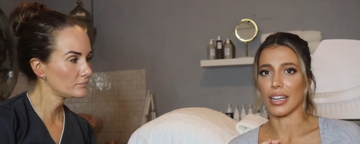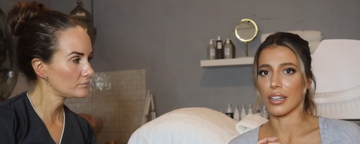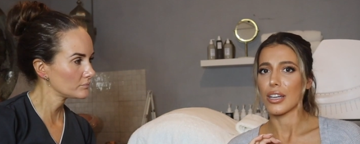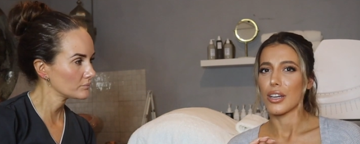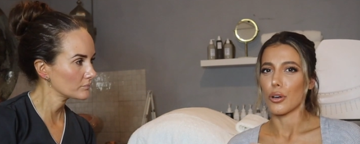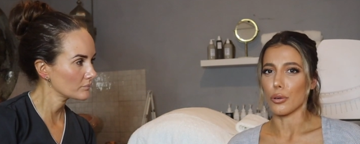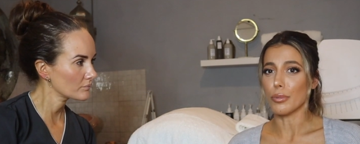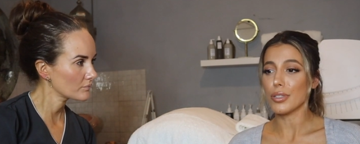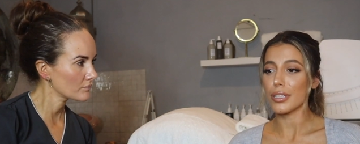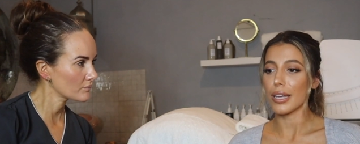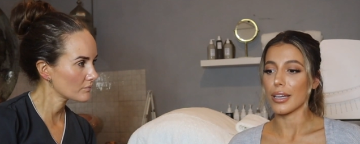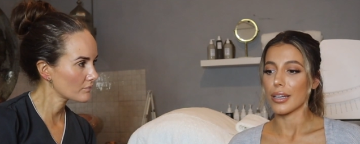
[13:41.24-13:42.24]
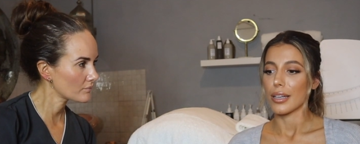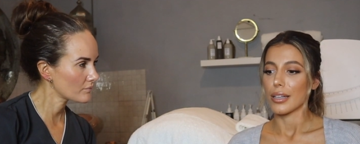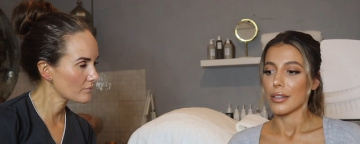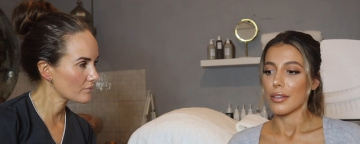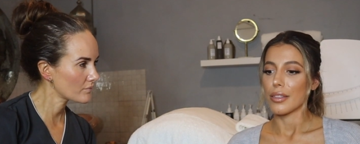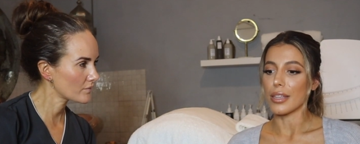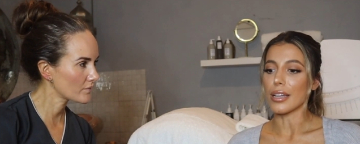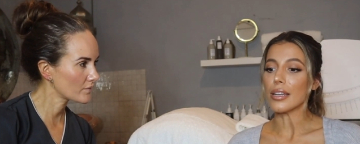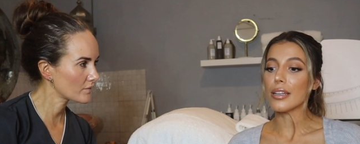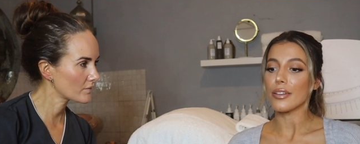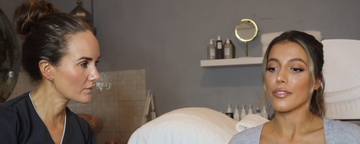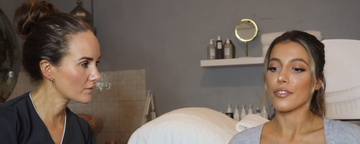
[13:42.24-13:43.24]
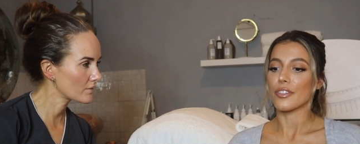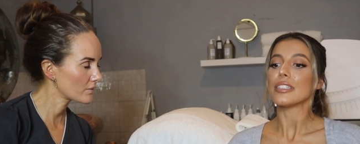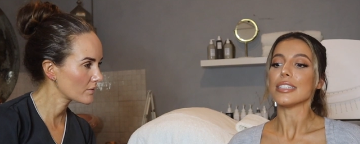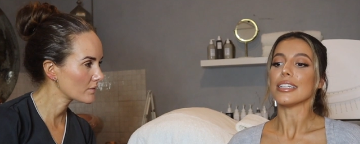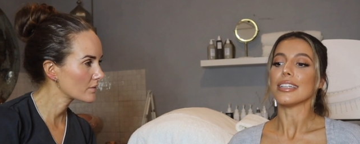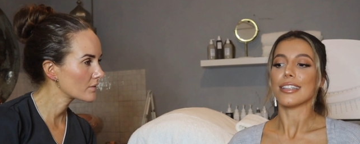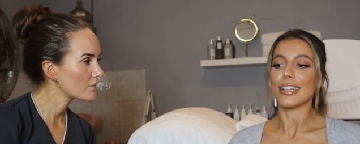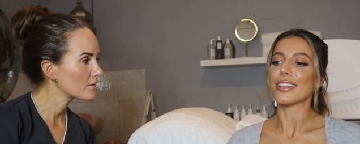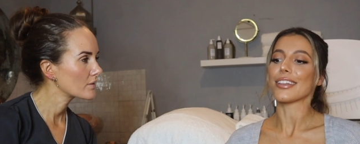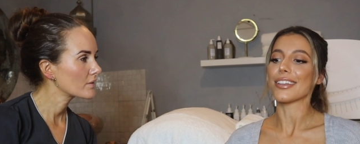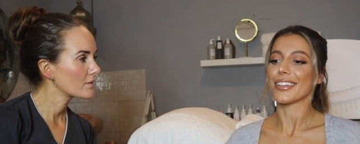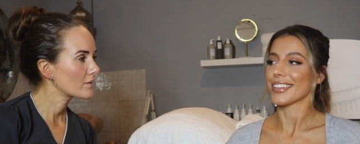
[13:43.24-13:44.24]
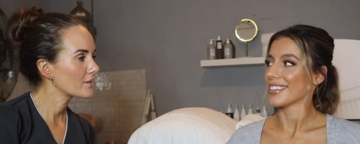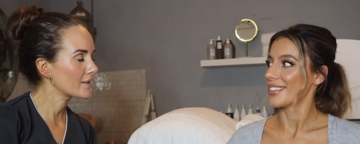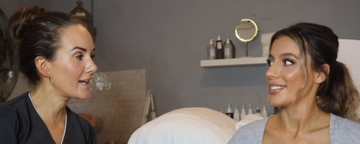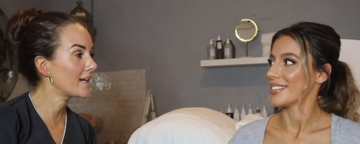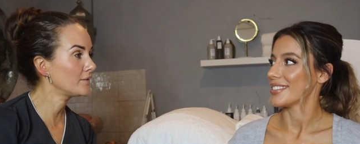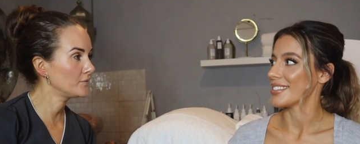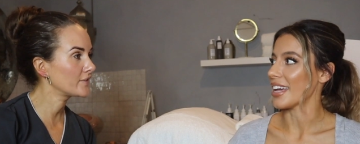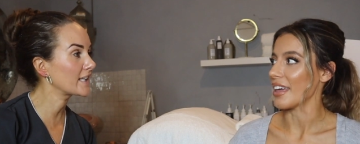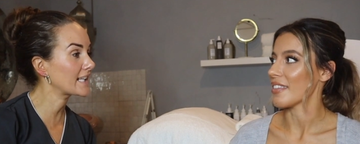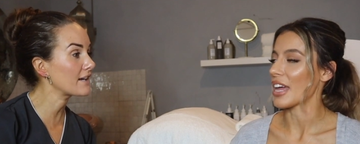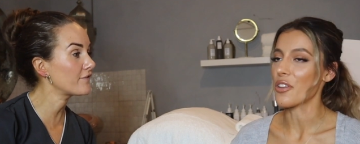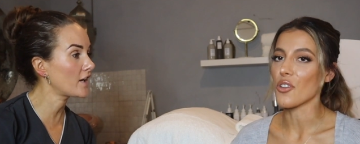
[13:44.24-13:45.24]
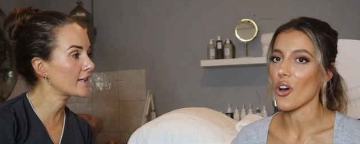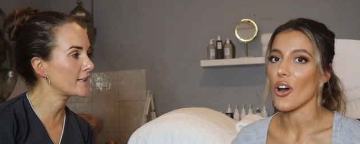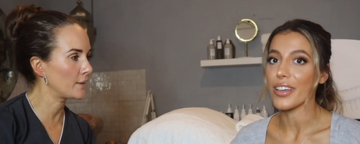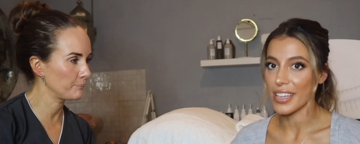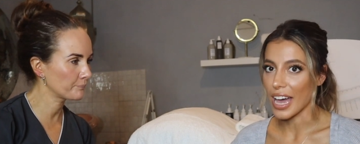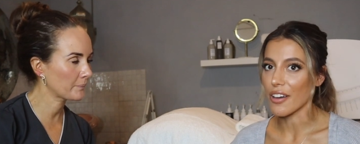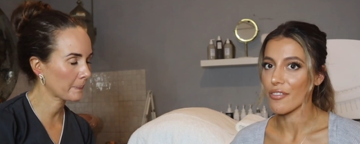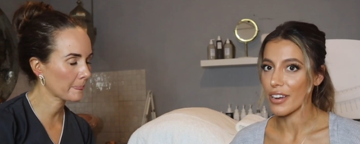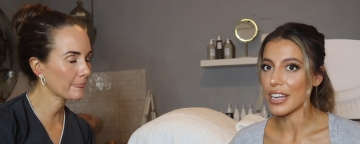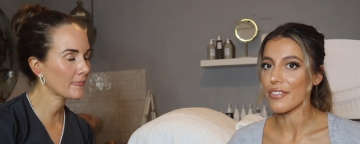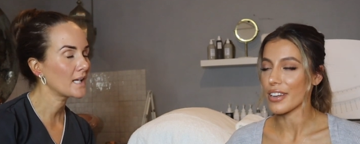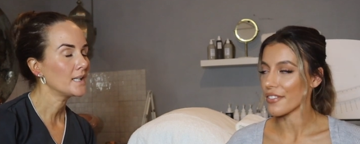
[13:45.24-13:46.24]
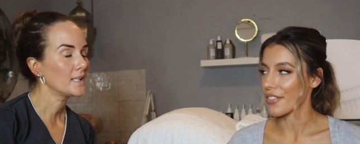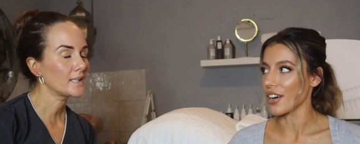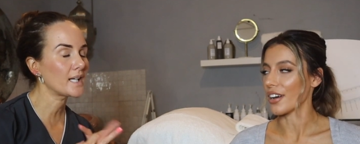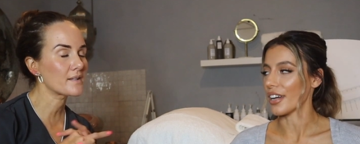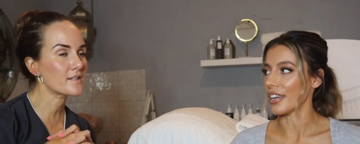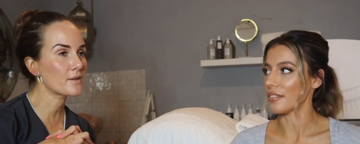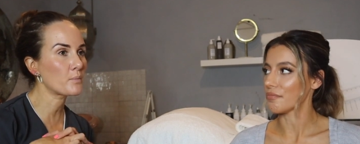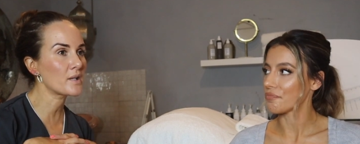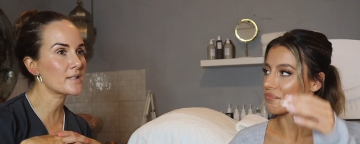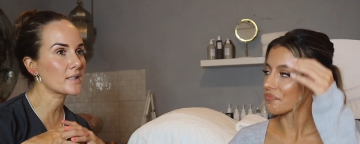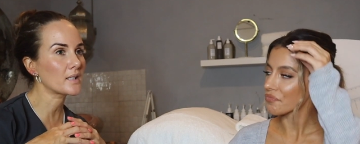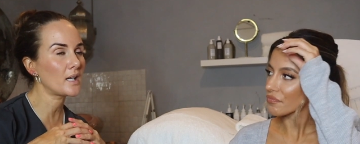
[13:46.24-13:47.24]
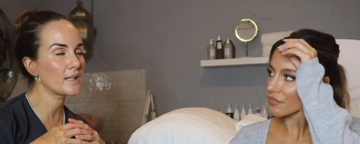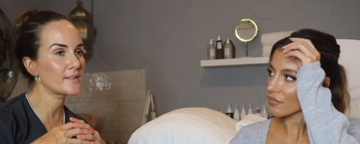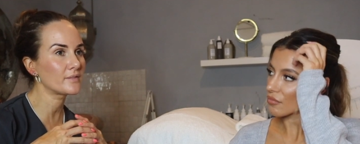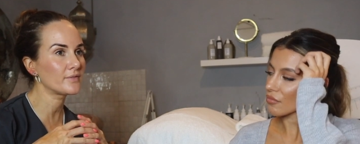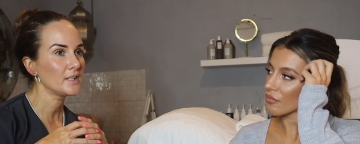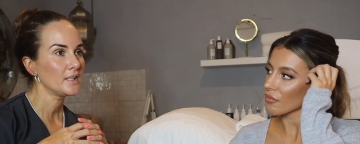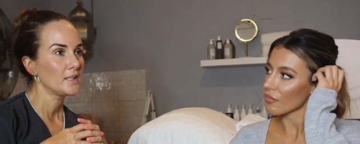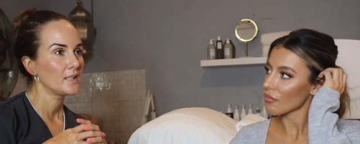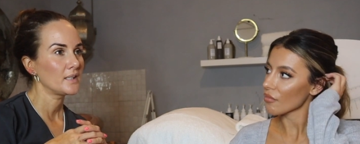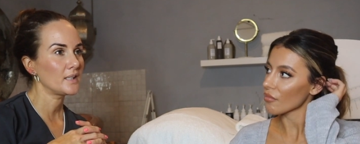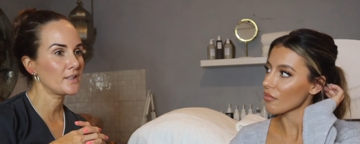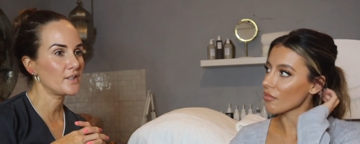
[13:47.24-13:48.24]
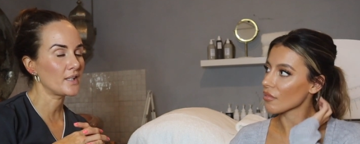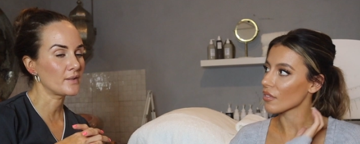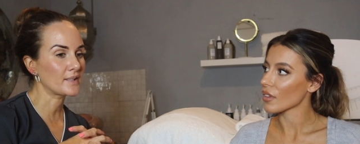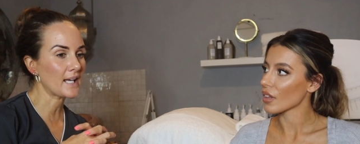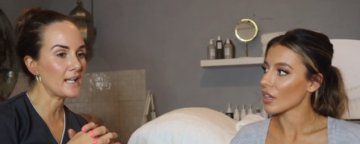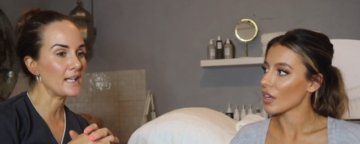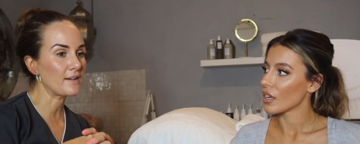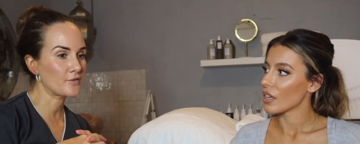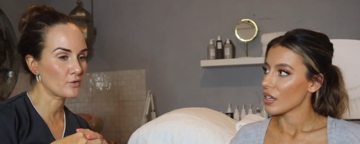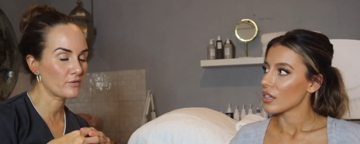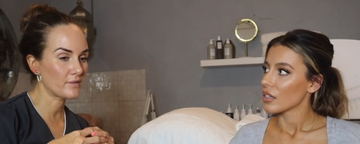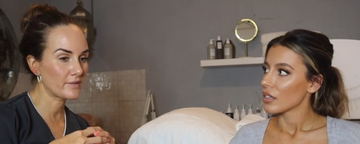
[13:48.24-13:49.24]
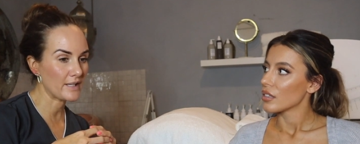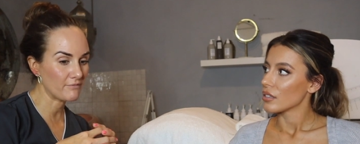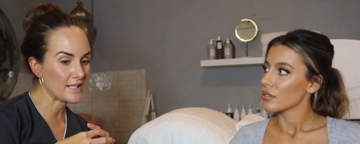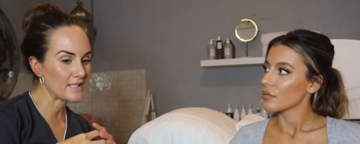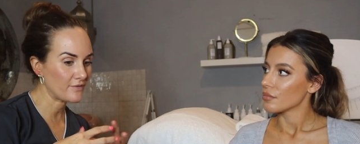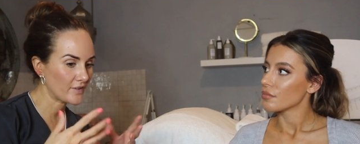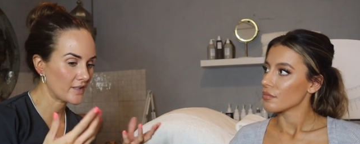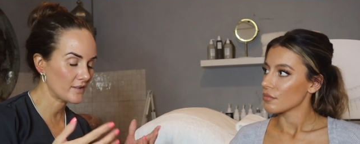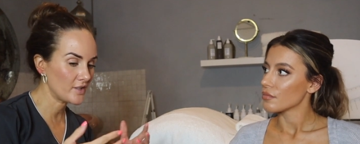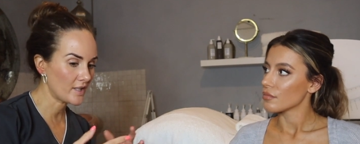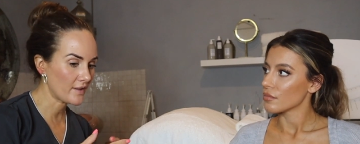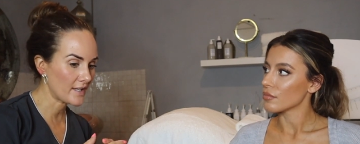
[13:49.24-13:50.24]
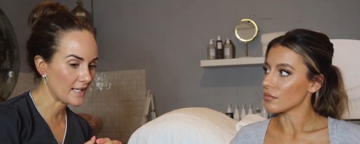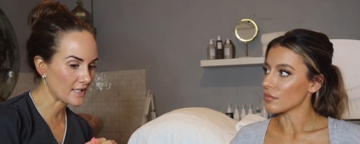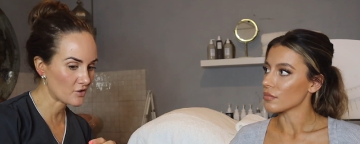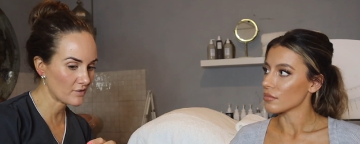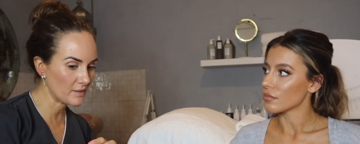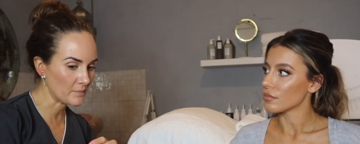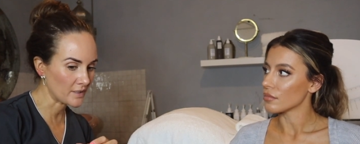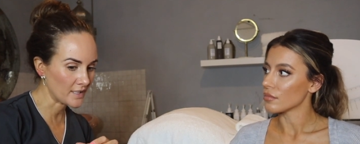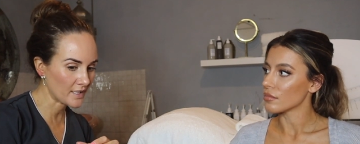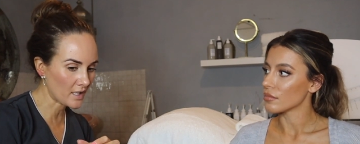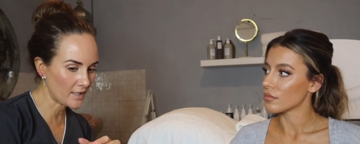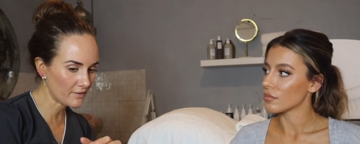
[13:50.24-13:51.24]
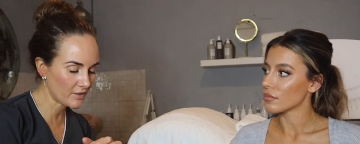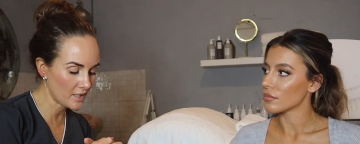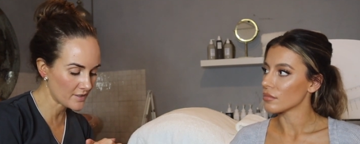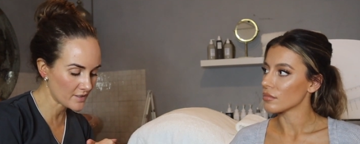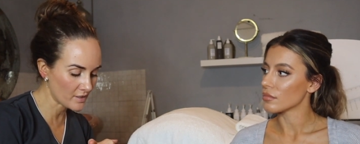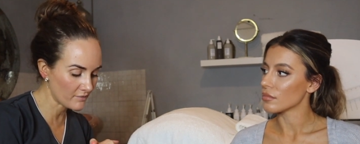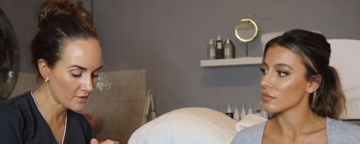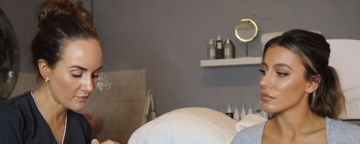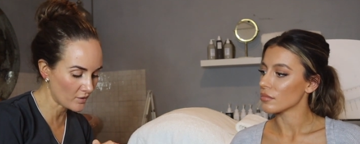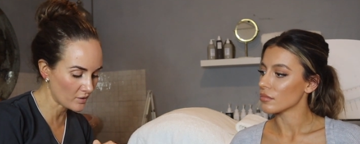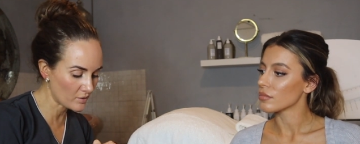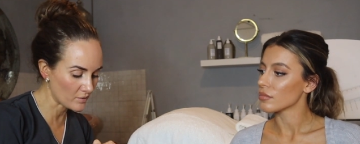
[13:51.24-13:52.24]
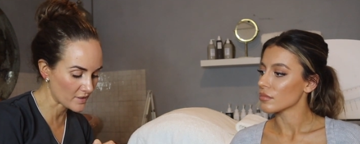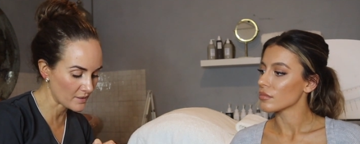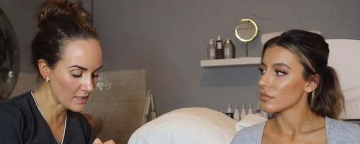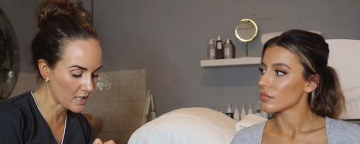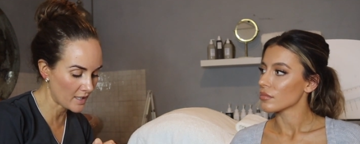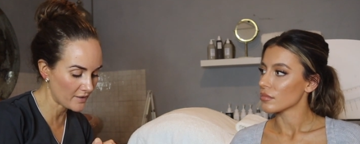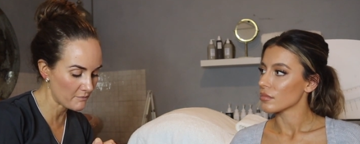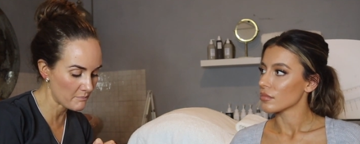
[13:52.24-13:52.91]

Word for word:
Speaker 1: like almost like thin, frizzy little. Yeah, like, they get finer. yeah, really, really fine. Yeah, so the
Speaker 2: ones that kind of uh, you know get left or they're ready for the you know the mm. next treatment it kind of closes over the follicle so it kind